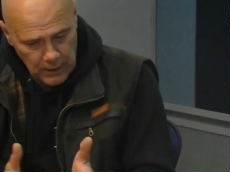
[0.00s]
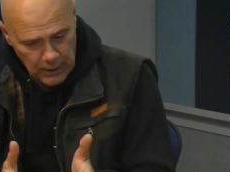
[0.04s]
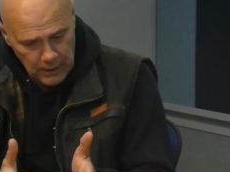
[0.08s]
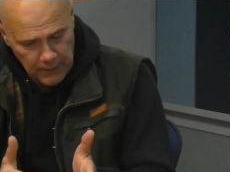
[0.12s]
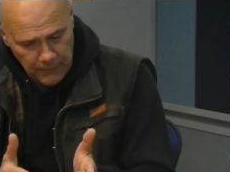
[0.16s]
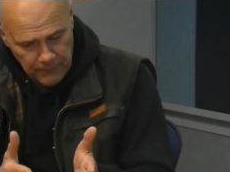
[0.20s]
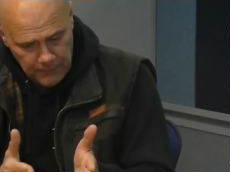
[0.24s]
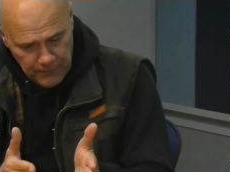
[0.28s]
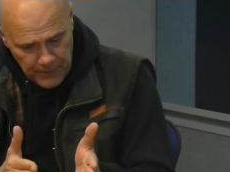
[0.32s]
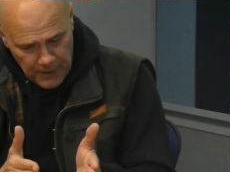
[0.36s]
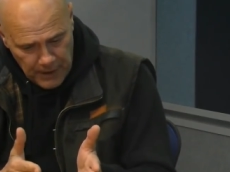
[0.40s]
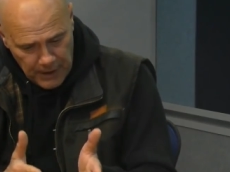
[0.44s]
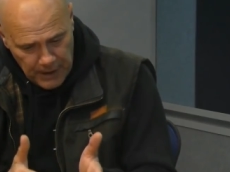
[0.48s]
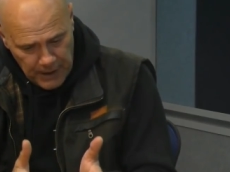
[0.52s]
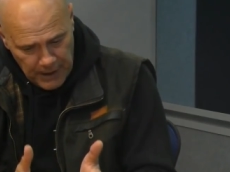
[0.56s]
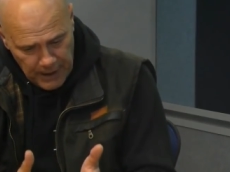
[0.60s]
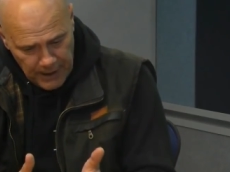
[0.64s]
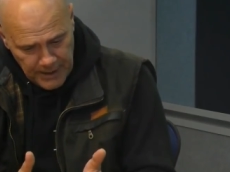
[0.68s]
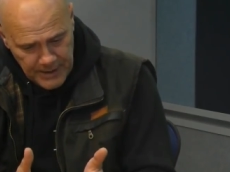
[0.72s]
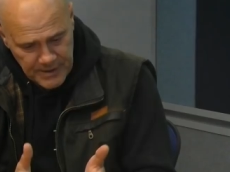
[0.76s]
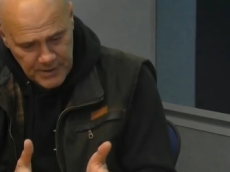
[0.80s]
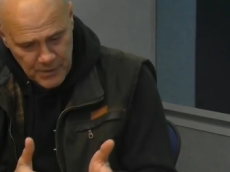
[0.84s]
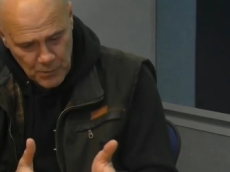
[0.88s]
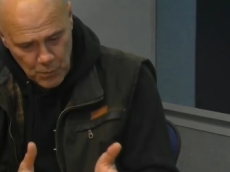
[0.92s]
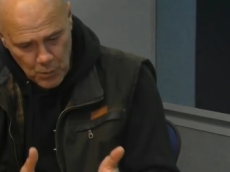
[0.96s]
if the
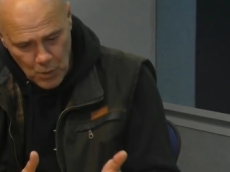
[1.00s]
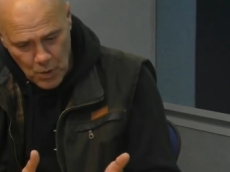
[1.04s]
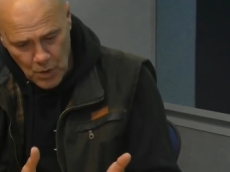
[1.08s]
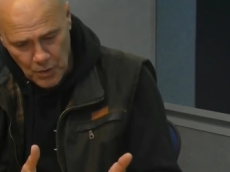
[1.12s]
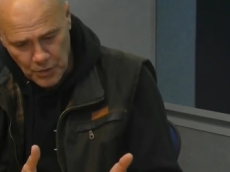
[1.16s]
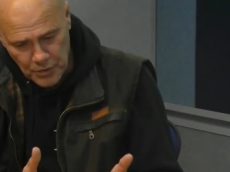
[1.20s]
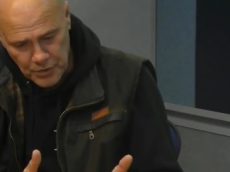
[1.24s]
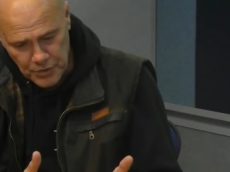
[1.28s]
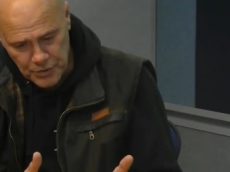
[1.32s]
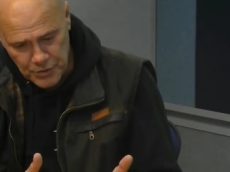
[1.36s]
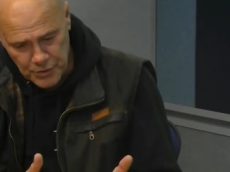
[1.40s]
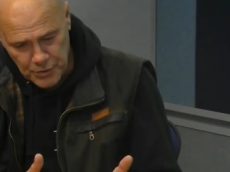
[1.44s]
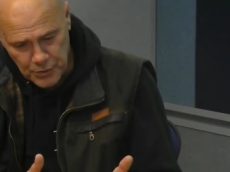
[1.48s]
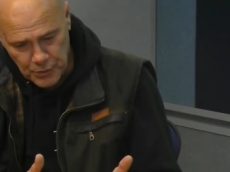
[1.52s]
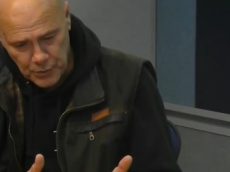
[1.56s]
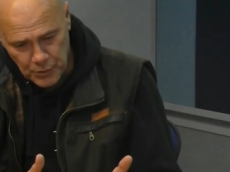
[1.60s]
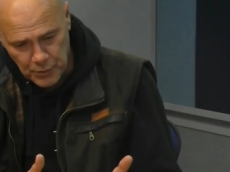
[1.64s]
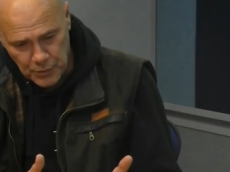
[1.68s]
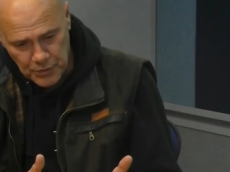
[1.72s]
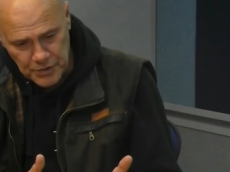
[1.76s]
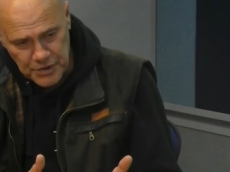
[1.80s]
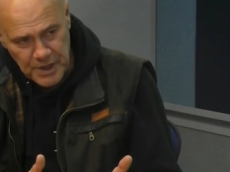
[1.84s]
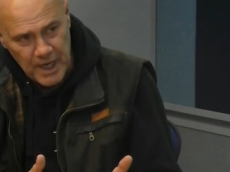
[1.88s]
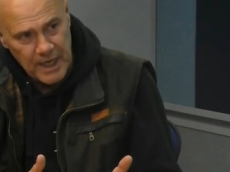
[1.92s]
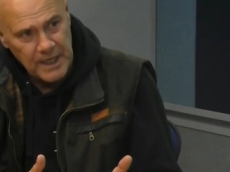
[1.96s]
Nets want
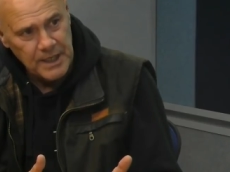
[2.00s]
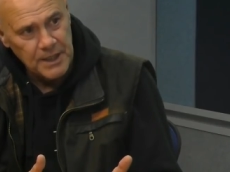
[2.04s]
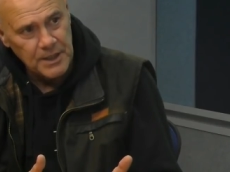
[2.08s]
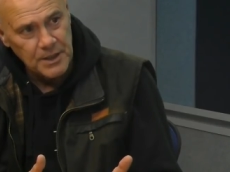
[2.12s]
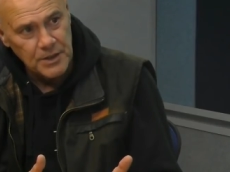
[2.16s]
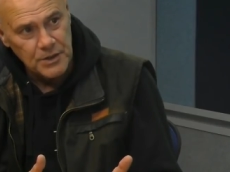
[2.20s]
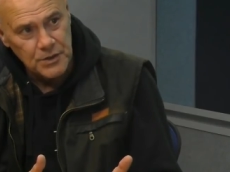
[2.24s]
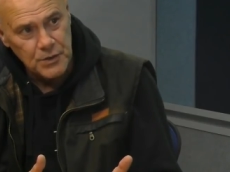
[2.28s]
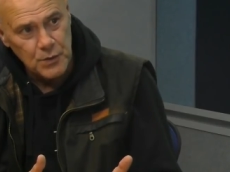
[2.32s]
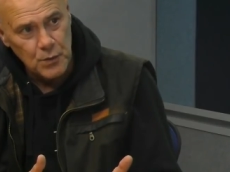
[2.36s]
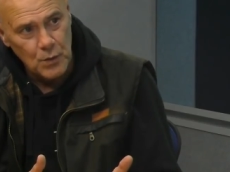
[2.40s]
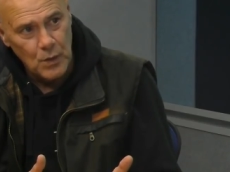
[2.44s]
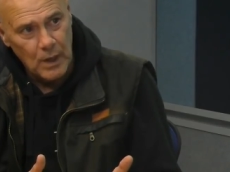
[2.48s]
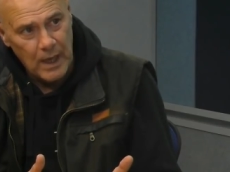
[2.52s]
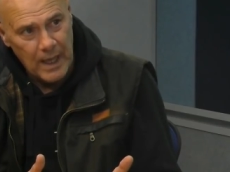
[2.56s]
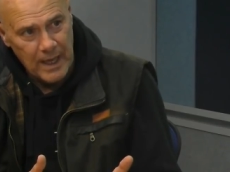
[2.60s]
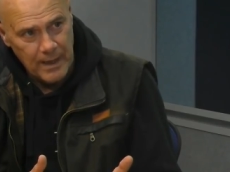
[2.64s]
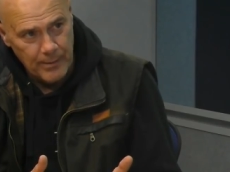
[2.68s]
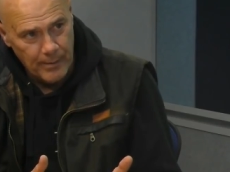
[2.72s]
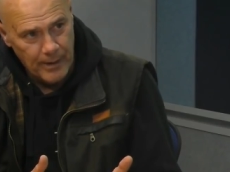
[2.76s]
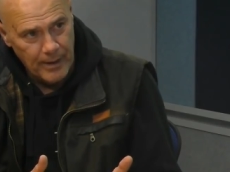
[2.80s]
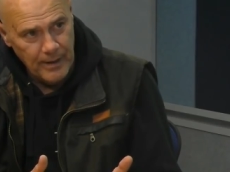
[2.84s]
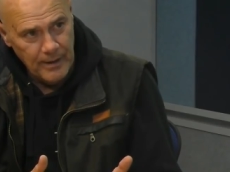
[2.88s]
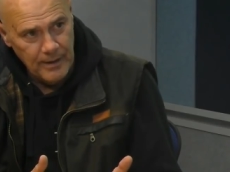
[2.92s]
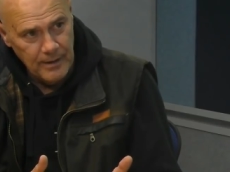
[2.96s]
to take it to
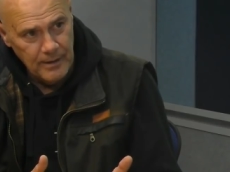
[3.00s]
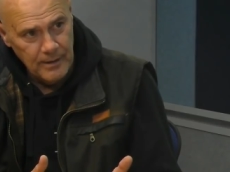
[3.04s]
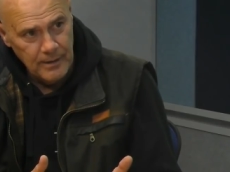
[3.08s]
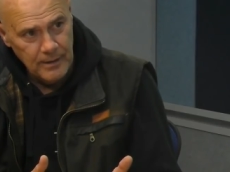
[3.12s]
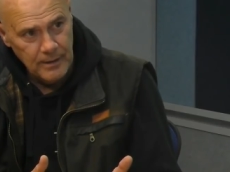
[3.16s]
Labor,